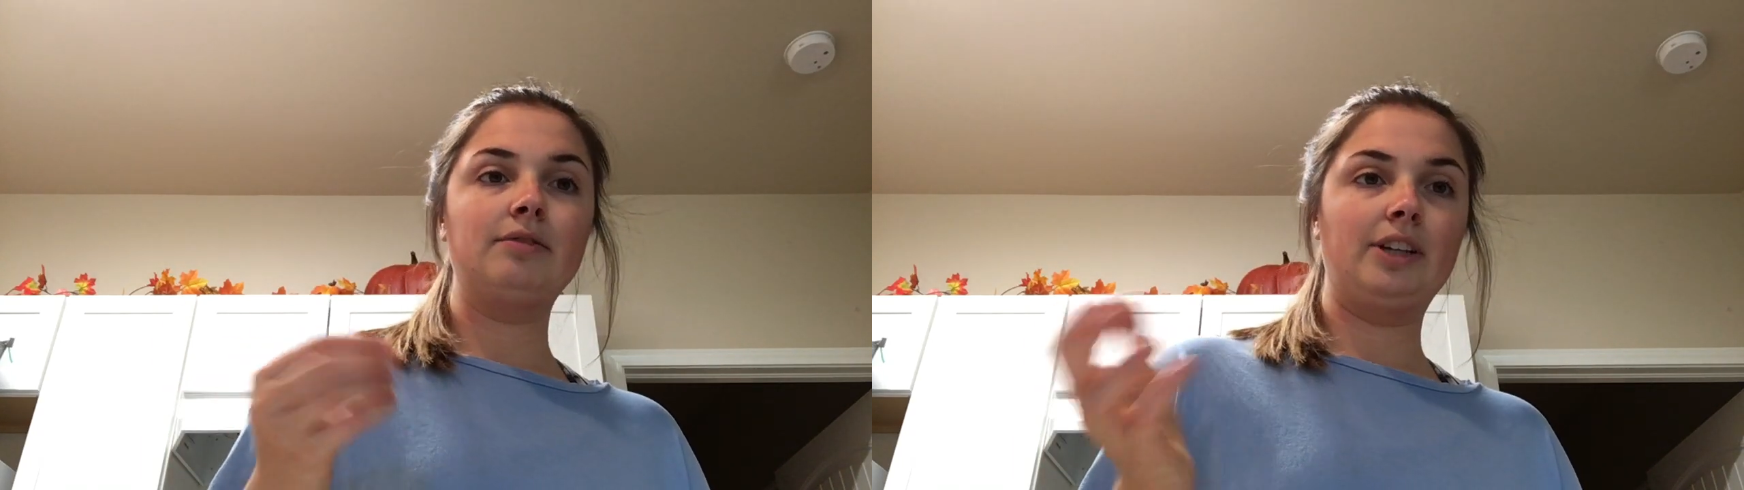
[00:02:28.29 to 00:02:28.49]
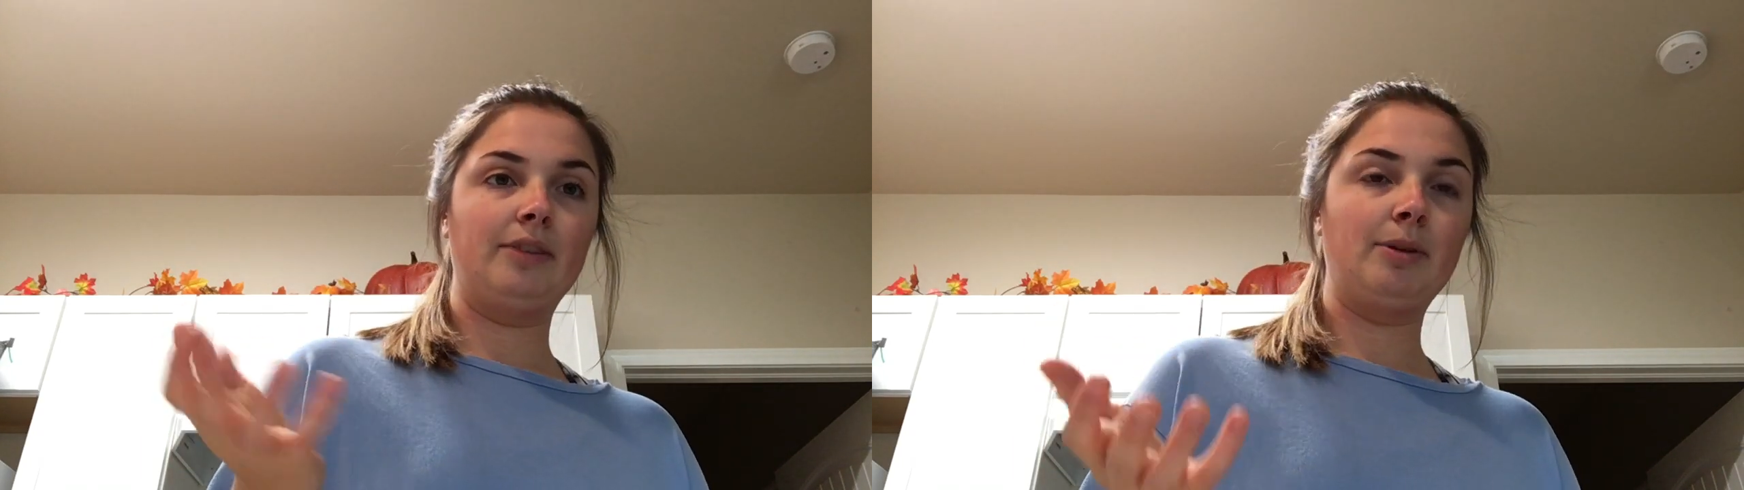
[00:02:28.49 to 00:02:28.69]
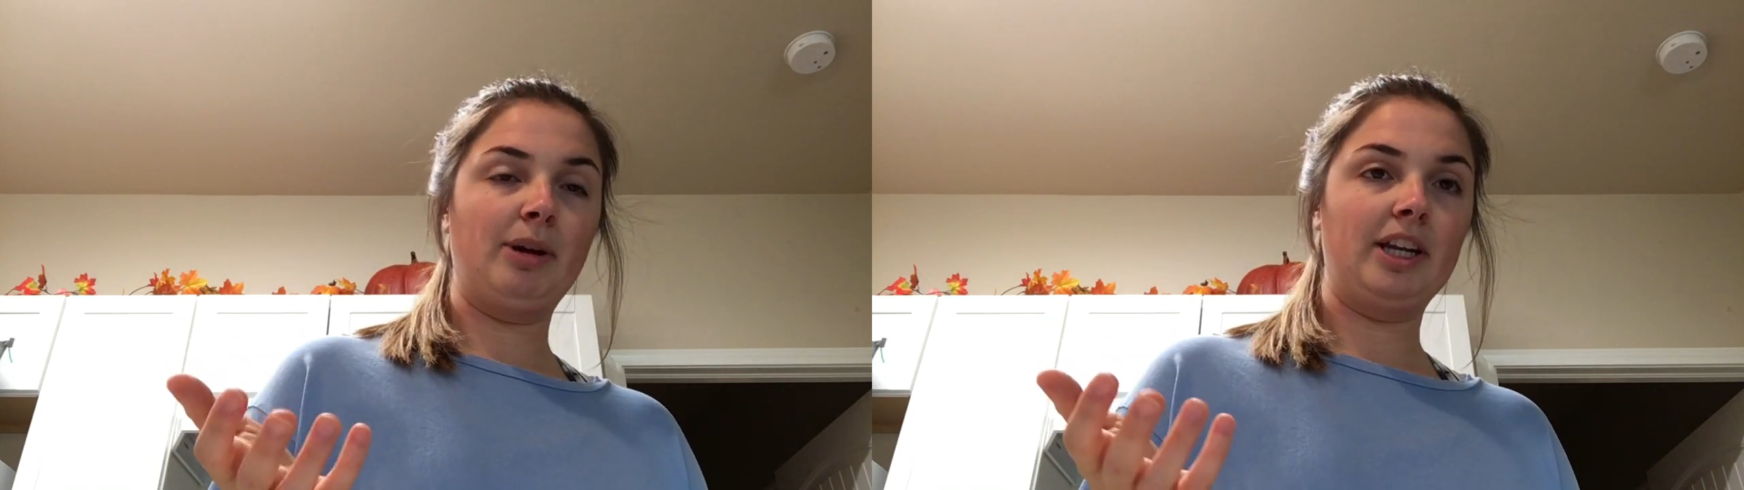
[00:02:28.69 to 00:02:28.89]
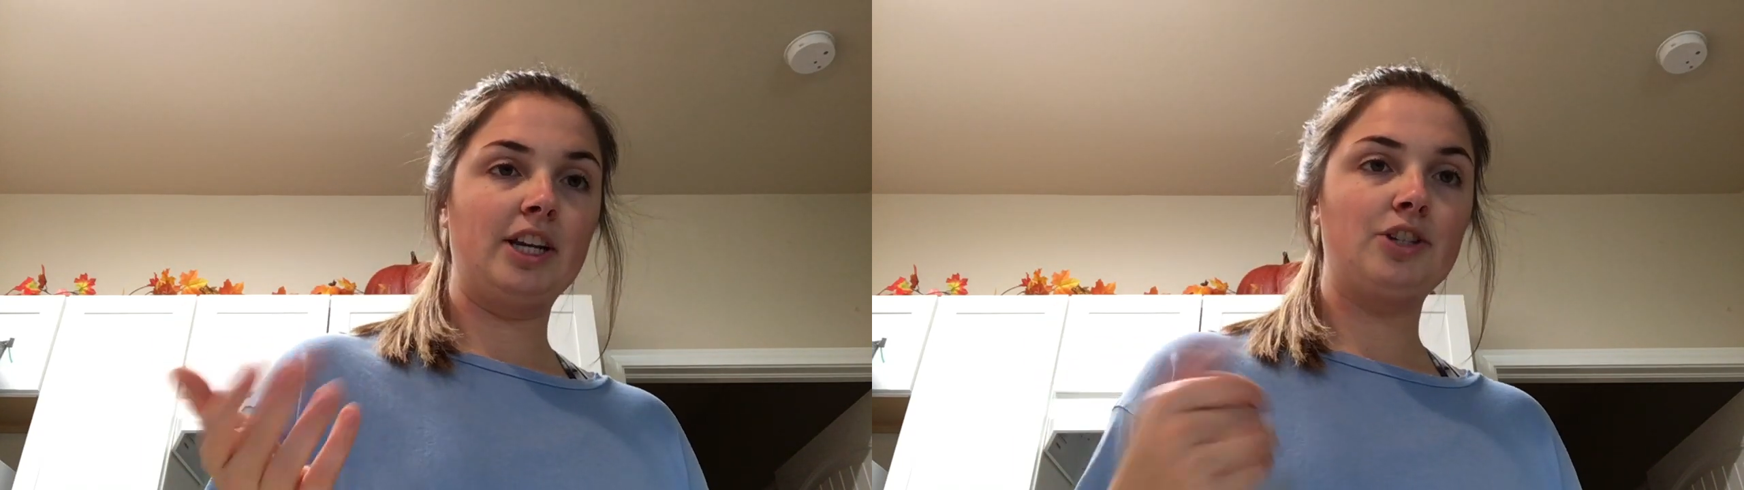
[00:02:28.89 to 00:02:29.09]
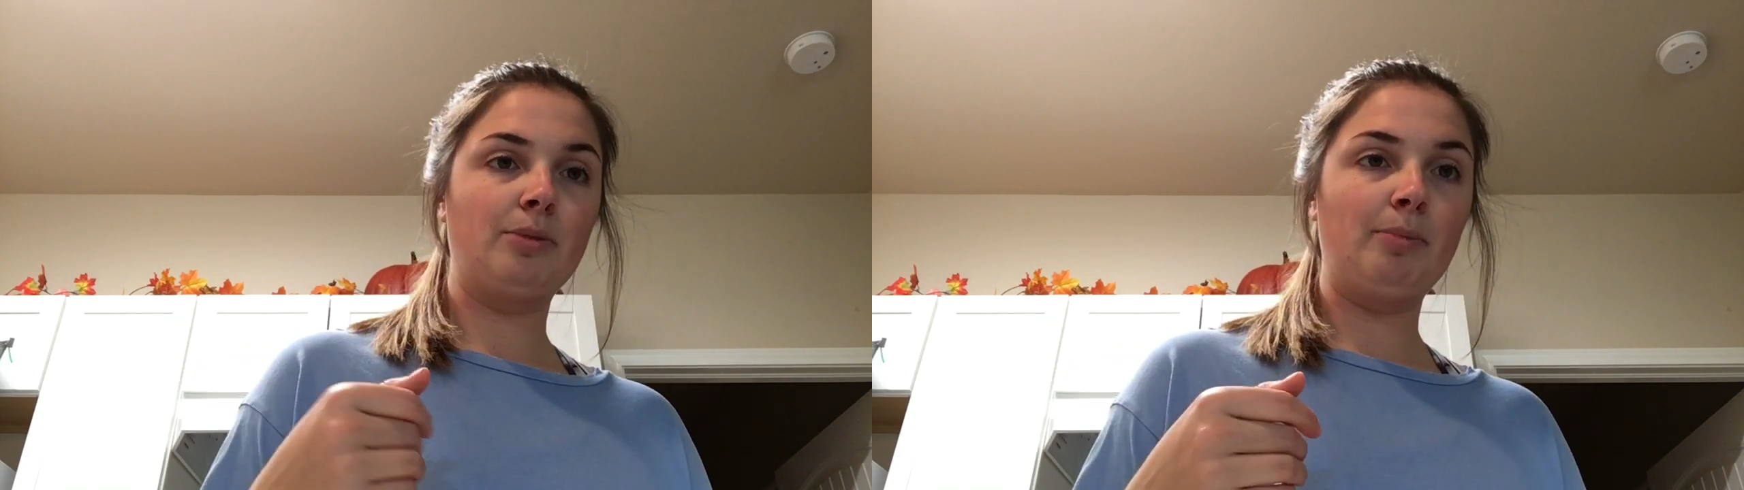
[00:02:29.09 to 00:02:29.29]
give the
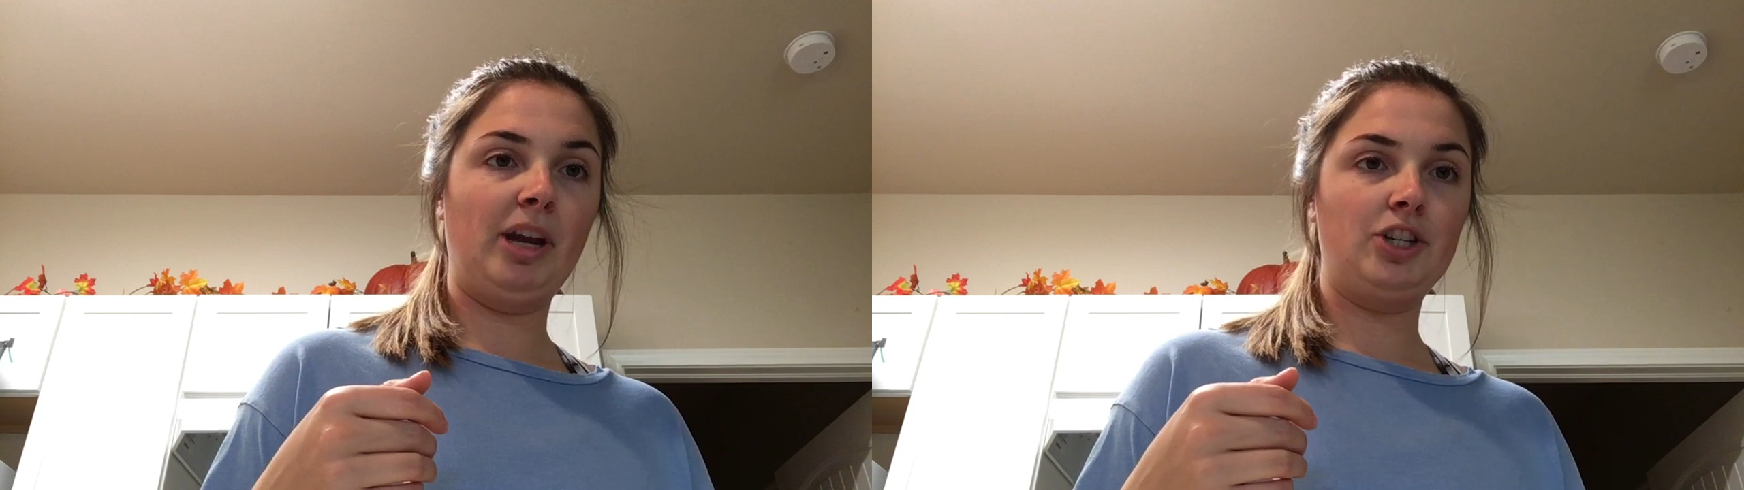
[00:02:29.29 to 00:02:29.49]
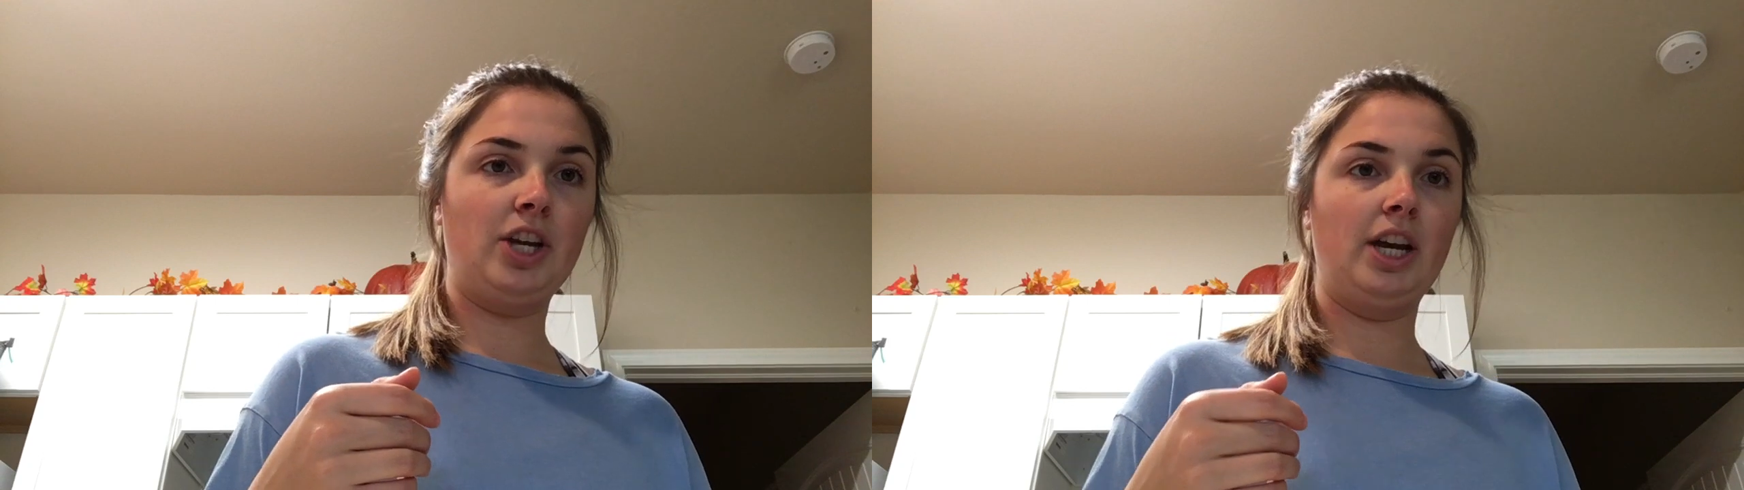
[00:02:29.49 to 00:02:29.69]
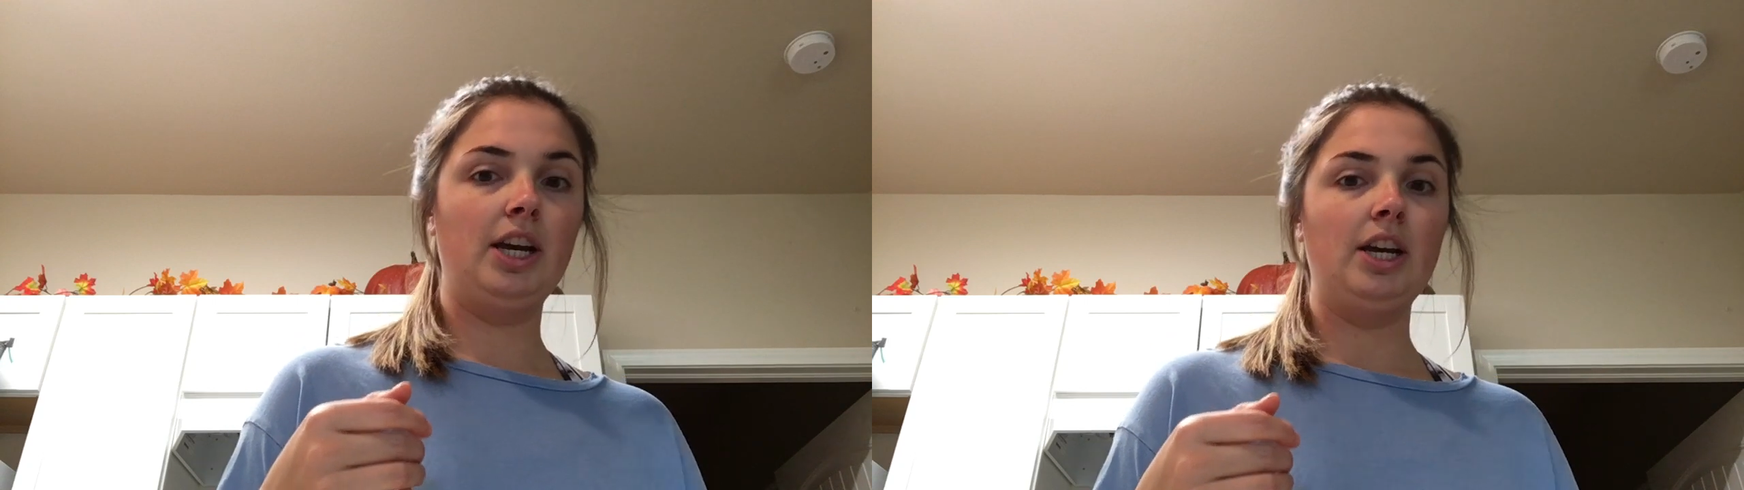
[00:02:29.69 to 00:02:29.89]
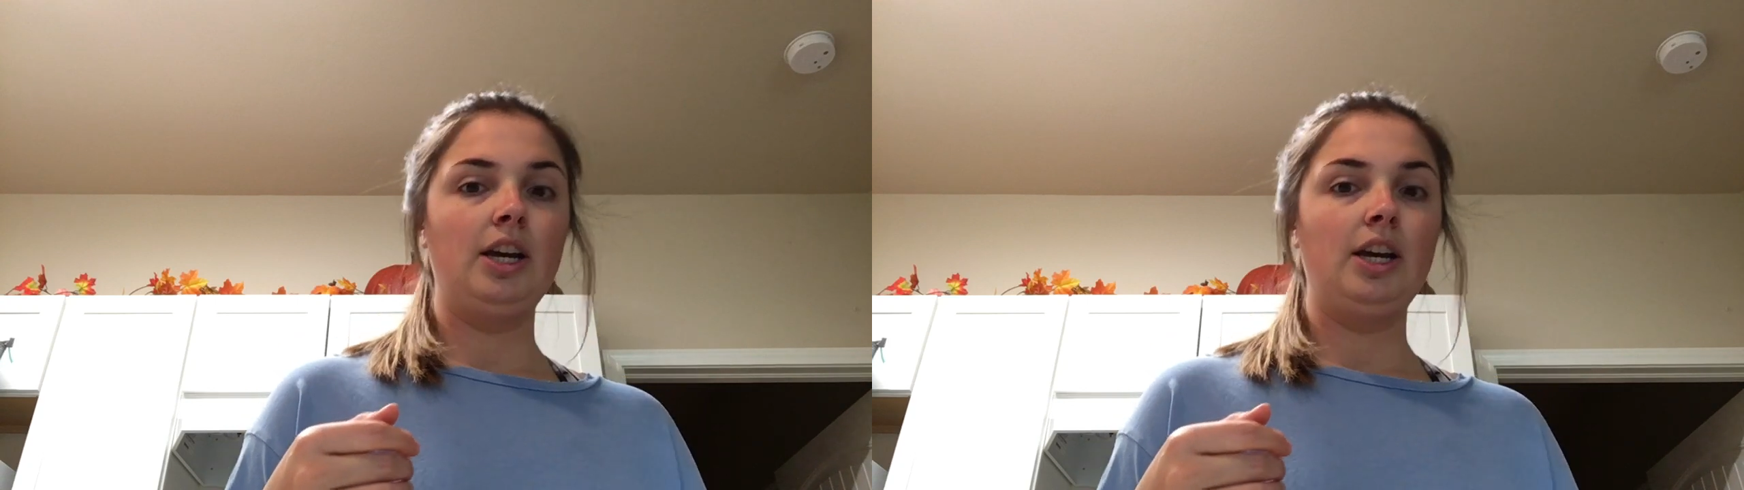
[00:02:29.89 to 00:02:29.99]
medication to my patient,